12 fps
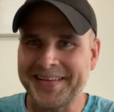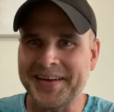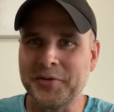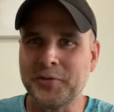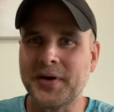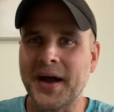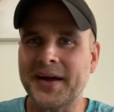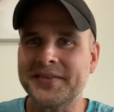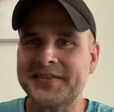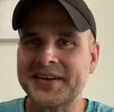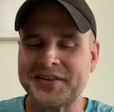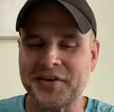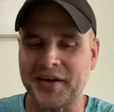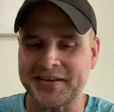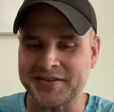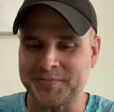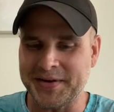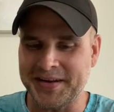that new guy on TikTok
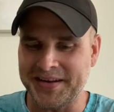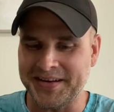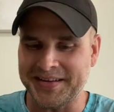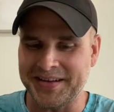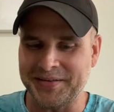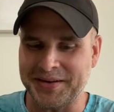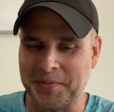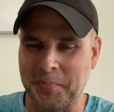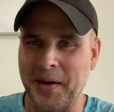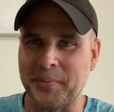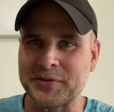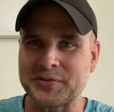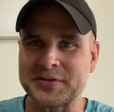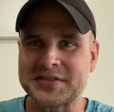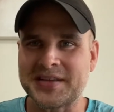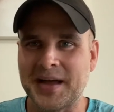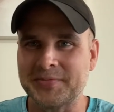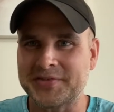that's been eating the, the peppers with
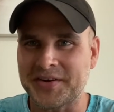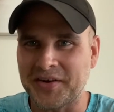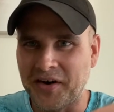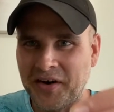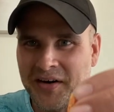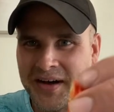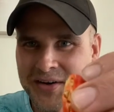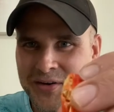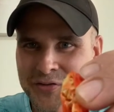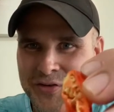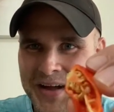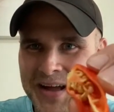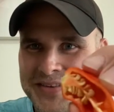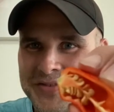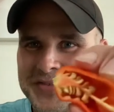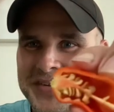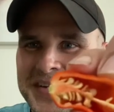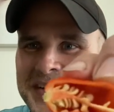stems and all. I don't know if you guys have
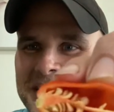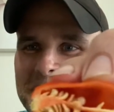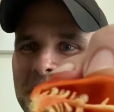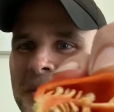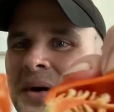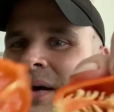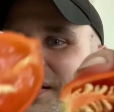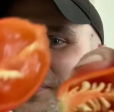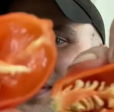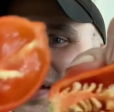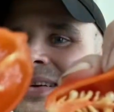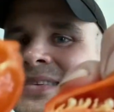seen him, but he's